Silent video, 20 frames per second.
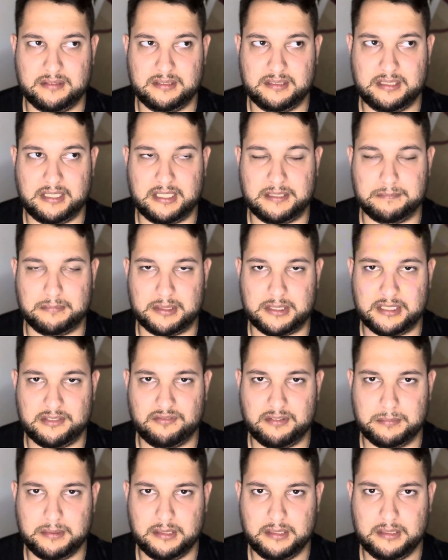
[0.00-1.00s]

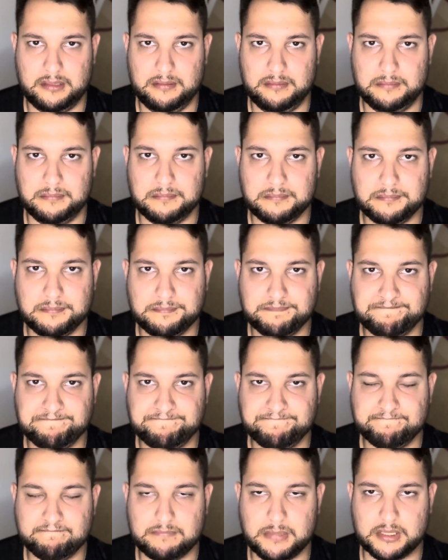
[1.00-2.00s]
unbelievable,
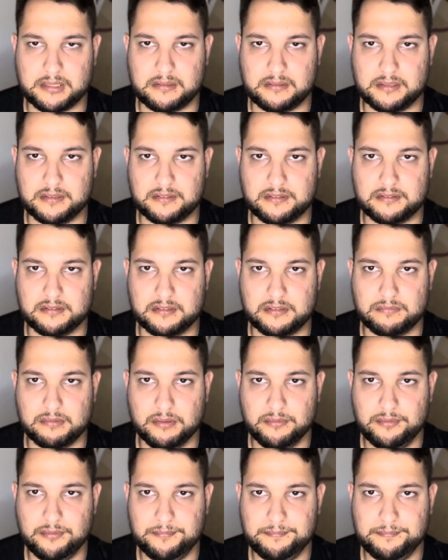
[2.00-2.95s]
but it's the truth.